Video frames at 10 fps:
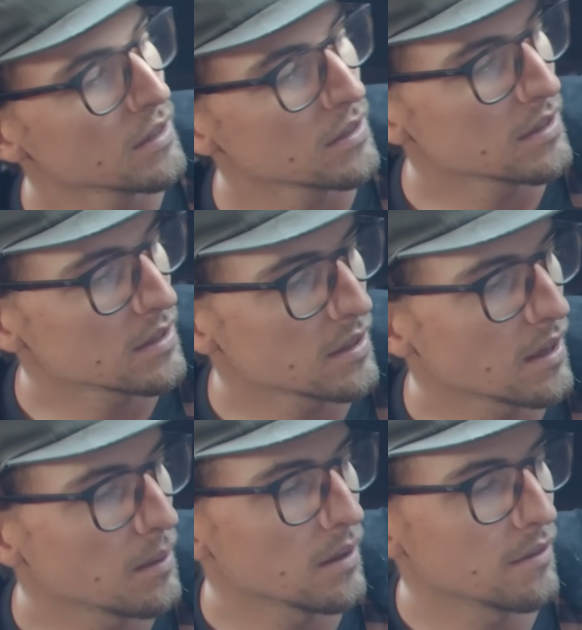So this is
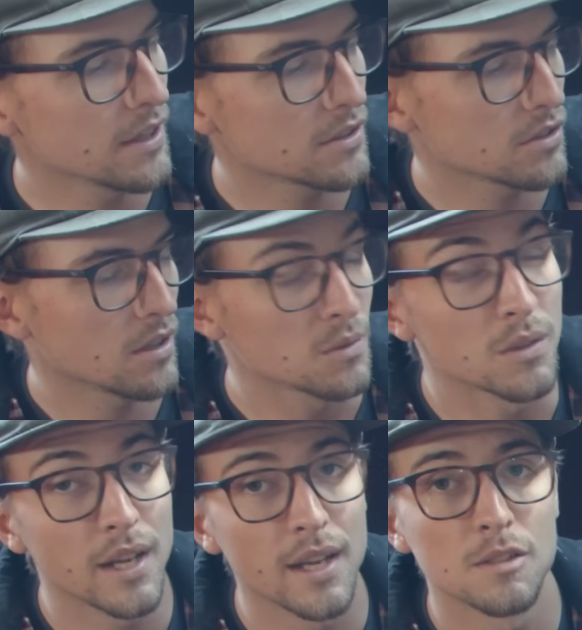a Victron
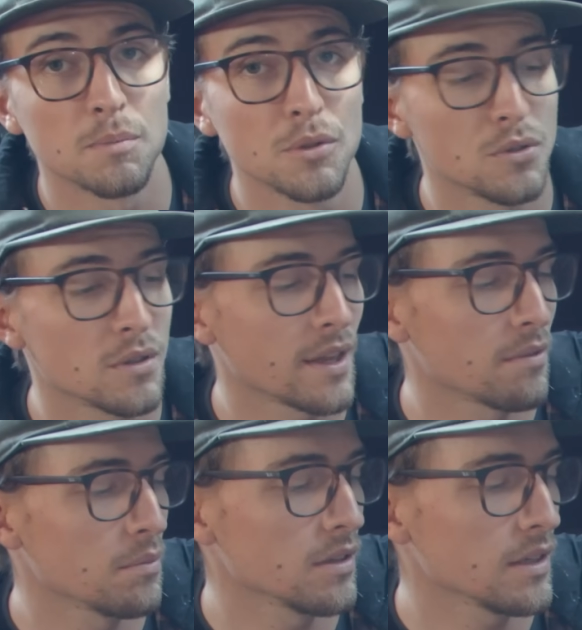one that has Bluetooth
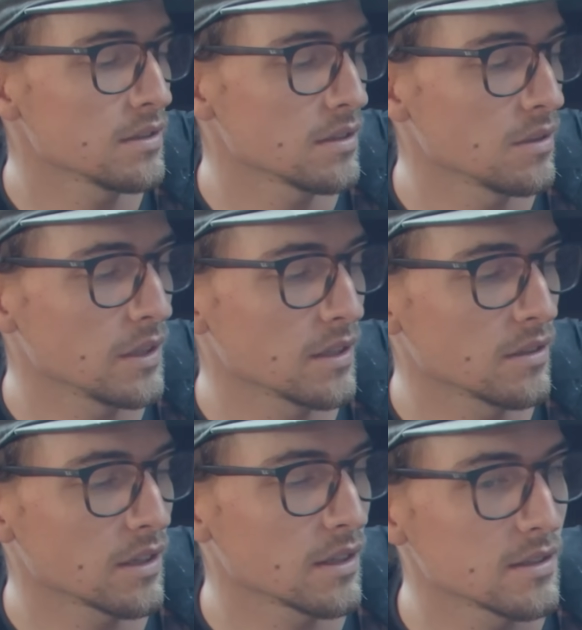capability, so we can
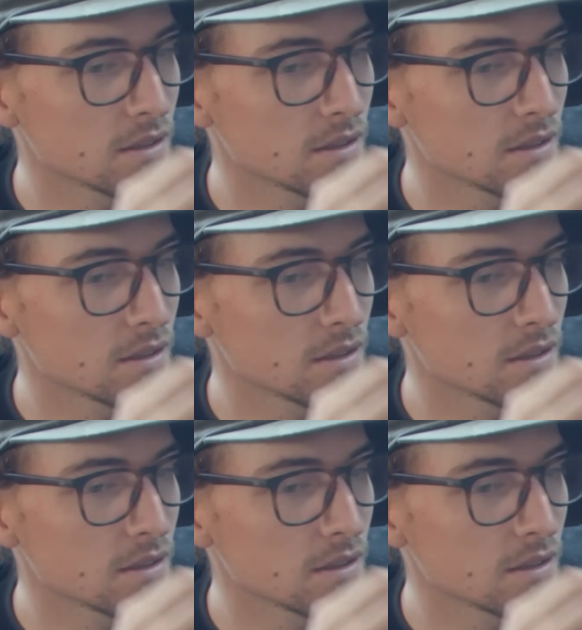look at the